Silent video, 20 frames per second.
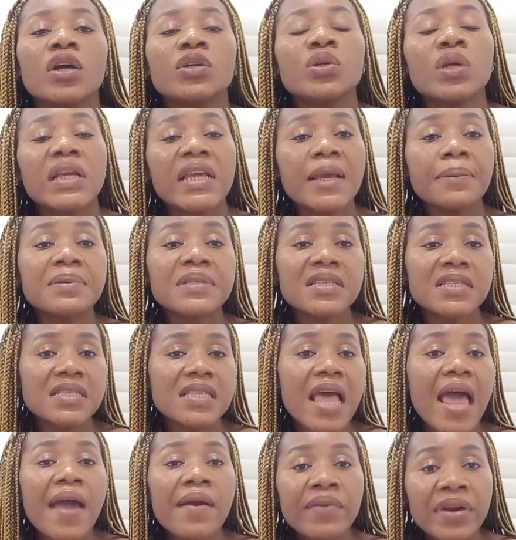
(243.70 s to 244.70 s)
you keep
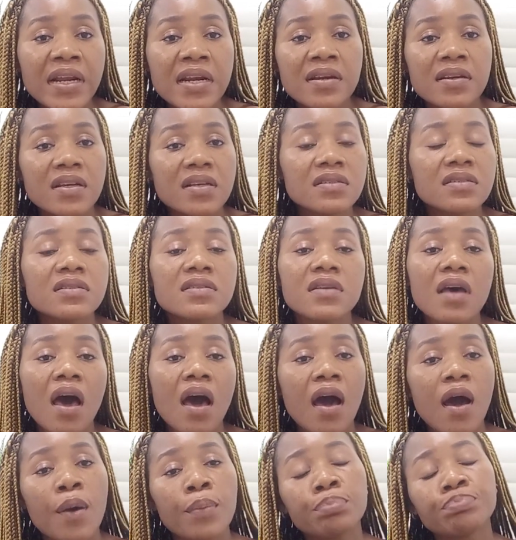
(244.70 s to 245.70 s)
stirring those
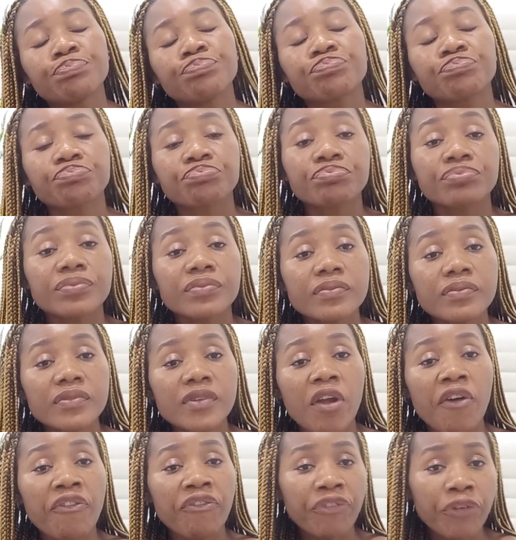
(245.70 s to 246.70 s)

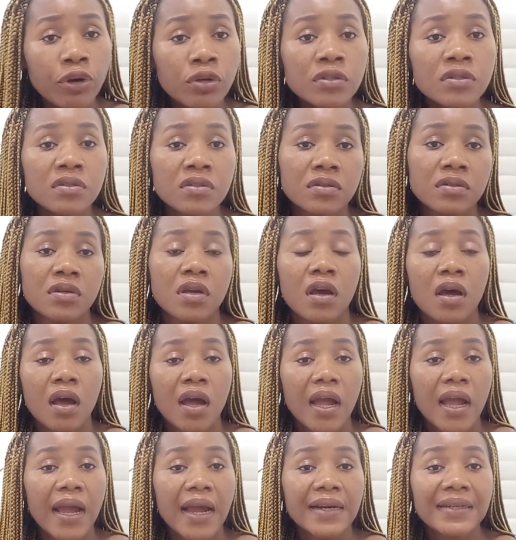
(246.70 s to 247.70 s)
fruits
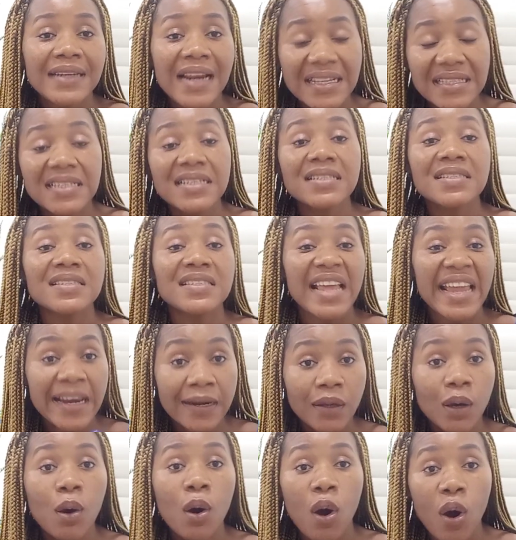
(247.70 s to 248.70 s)
that is
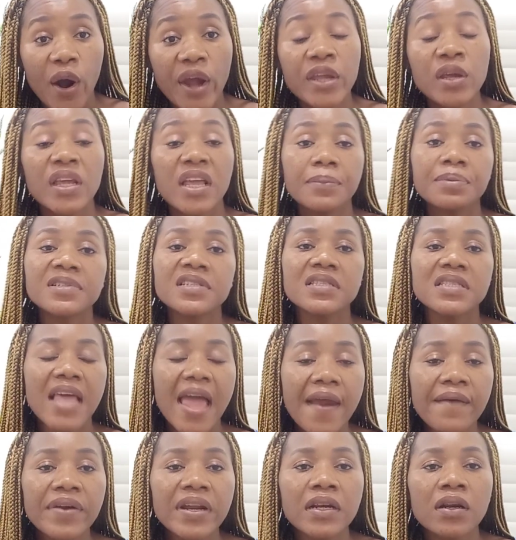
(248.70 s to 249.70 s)
in the oil. You keep
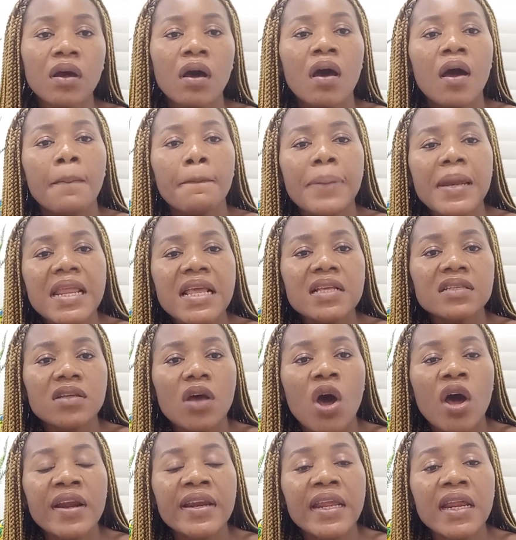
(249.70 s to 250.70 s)
stirring, please,
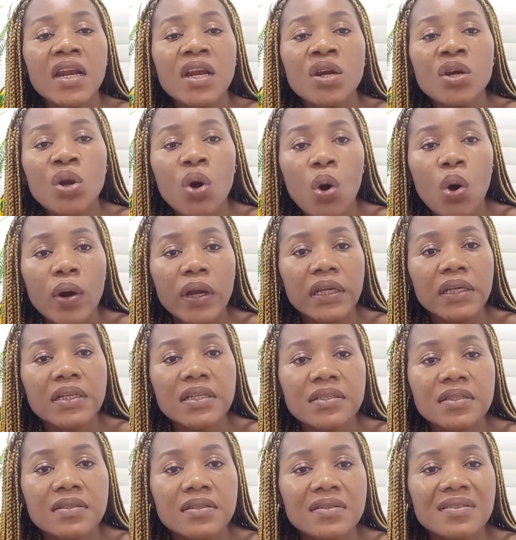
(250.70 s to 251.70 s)
on a low
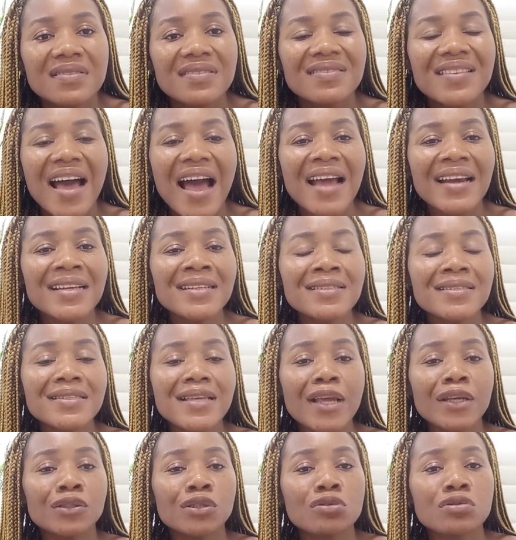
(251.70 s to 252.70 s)
heat. I didn't
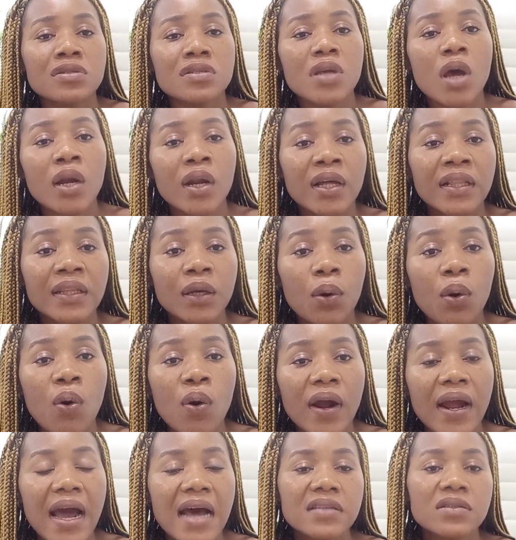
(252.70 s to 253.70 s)
say you should turn on the
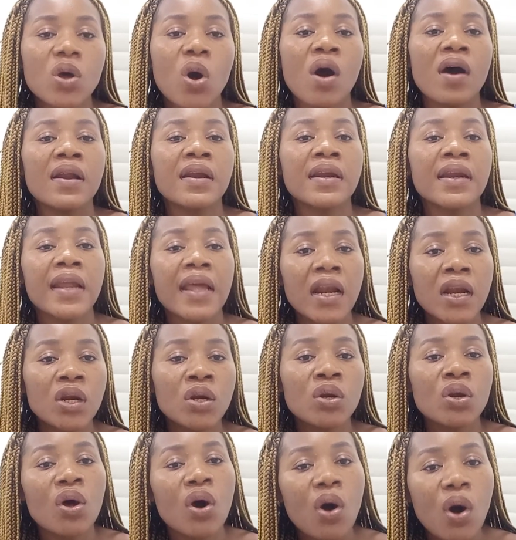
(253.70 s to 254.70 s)
whole gas. On
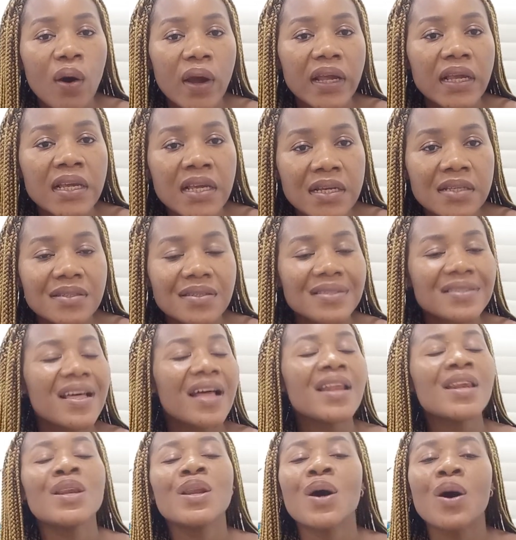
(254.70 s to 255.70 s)
a low heat,
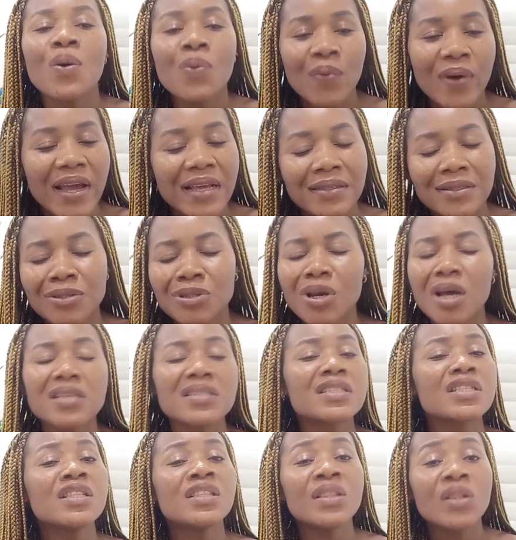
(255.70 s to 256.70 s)
the lowest,
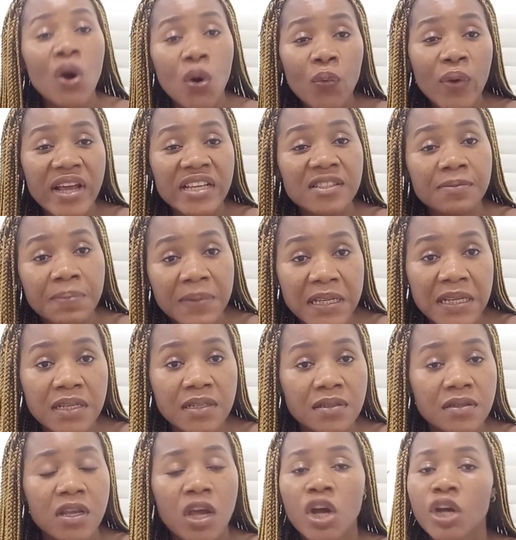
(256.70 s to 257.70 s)
just lowest,
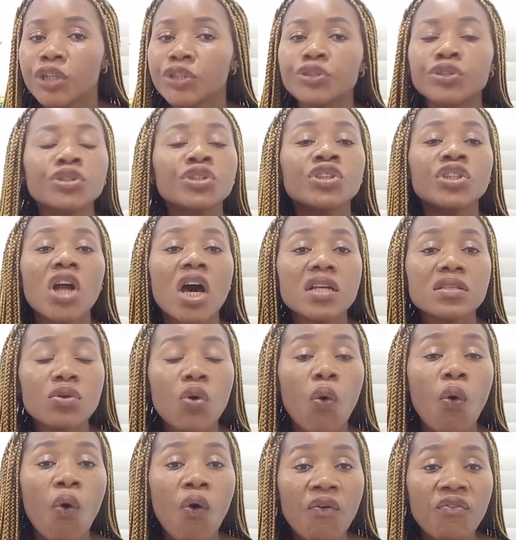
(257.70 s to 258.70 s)
please. Do not
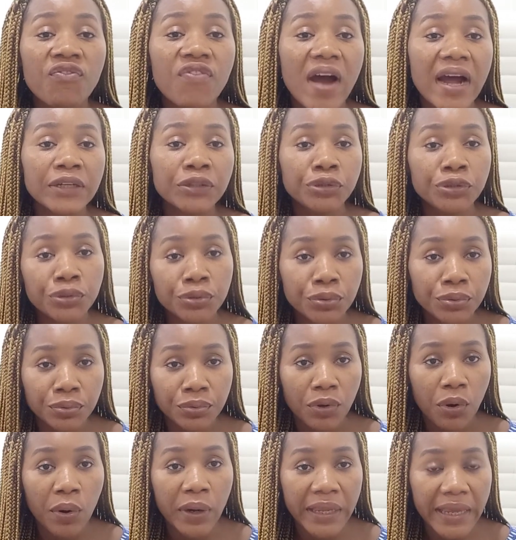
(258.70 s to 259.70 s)

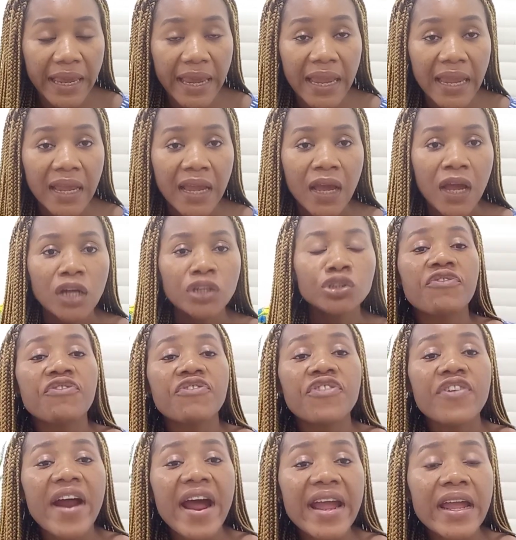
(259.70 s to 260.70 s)
overdo, okay?
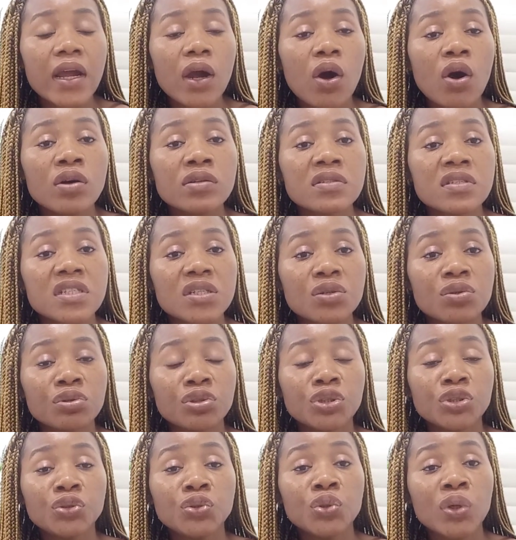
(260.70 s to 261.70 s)
Fry
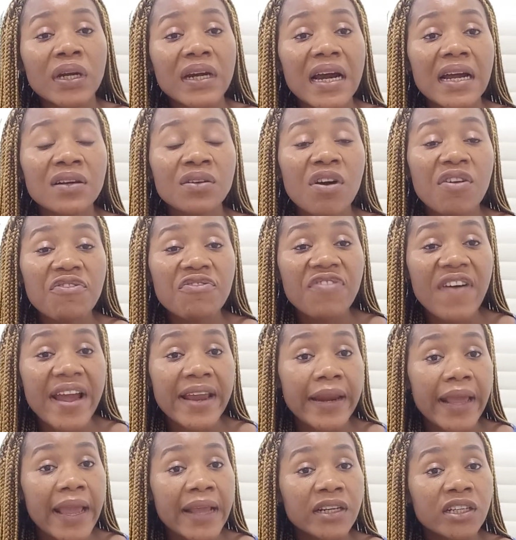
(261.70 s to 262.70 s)
until you cannot
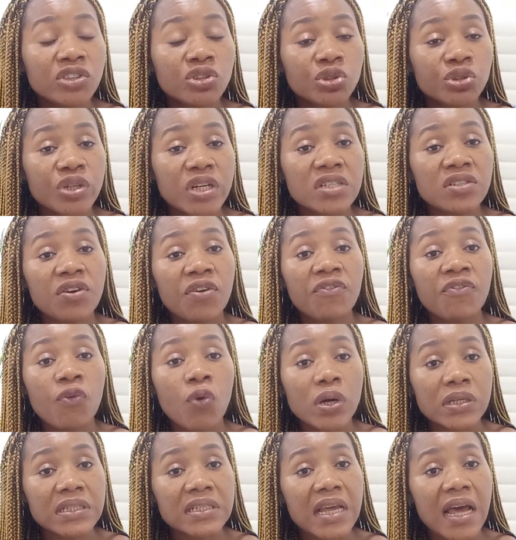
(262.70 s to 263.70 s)
find any trace of
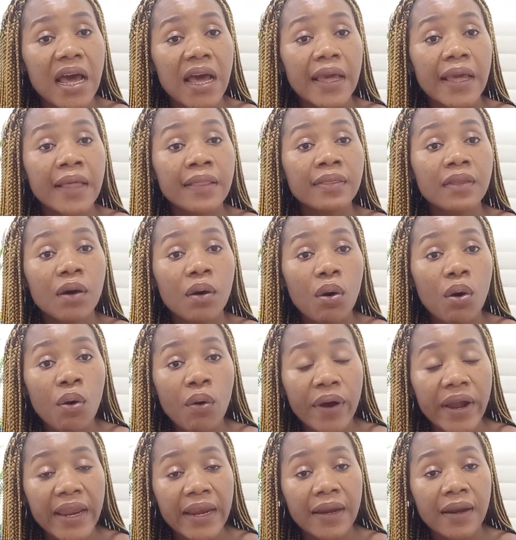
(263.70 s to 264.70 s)
water in the
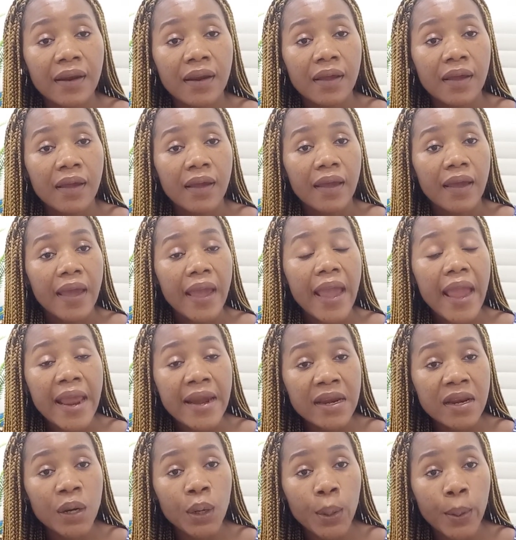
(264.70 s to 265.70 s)
oil
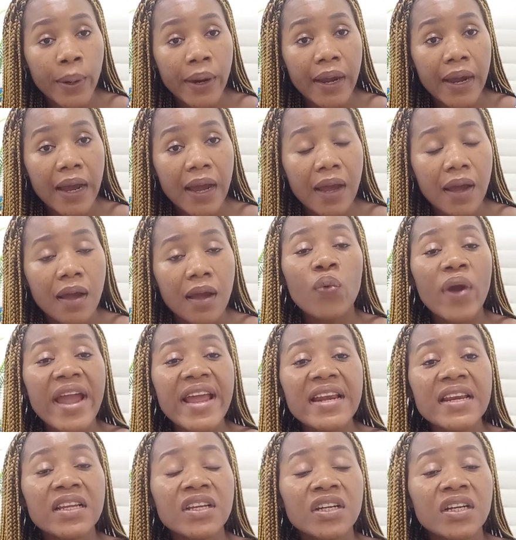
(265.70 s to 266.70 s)
any longer.
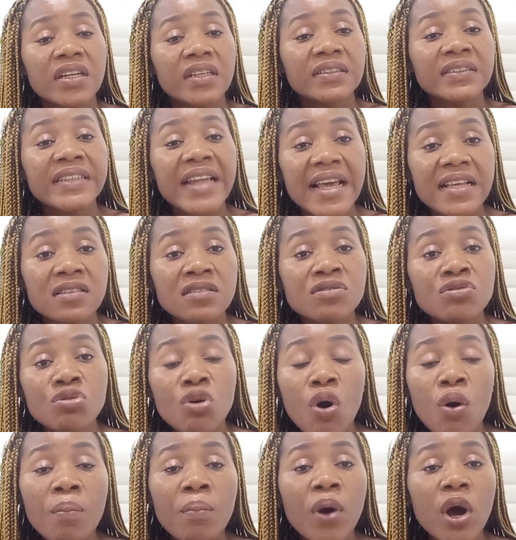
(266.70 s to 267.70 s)
When there's
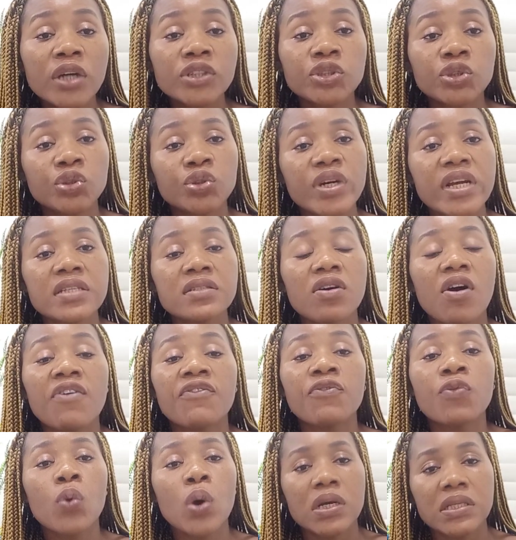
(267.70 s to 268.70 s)
no more trace
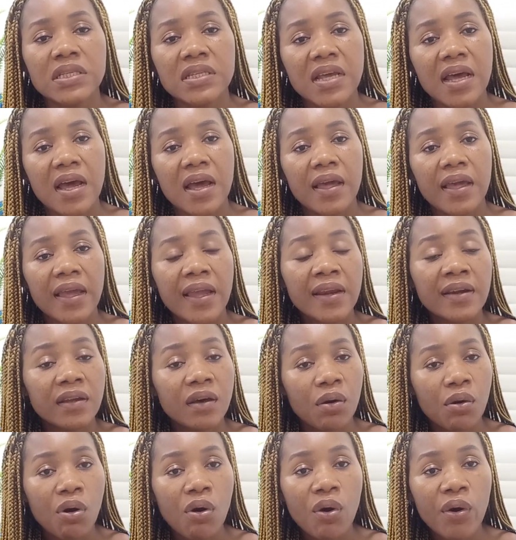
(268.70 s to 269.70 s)
of water in
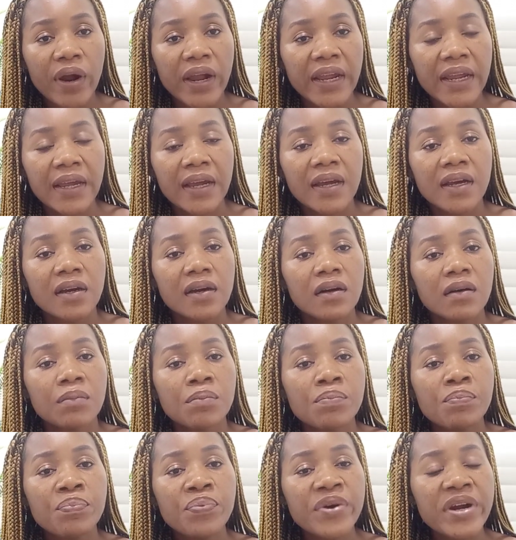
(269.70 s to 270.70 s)
the oil,
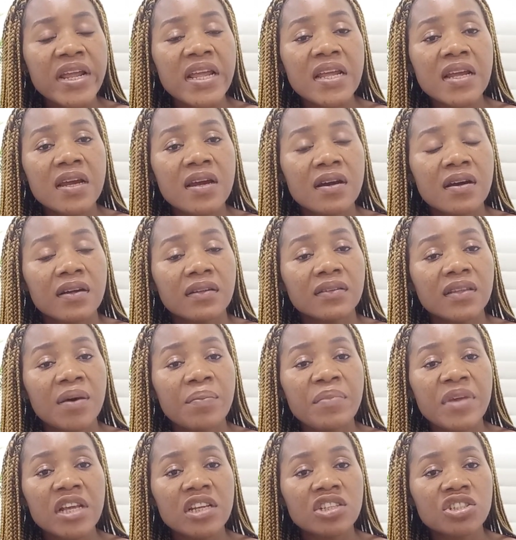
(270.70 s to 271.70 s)
bring the
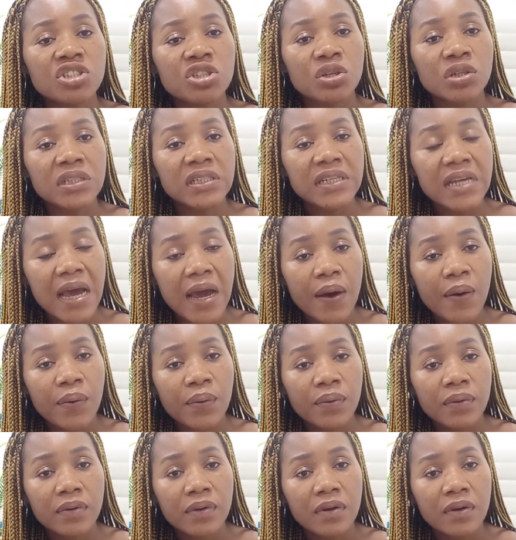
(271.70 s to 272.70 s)
mixture down.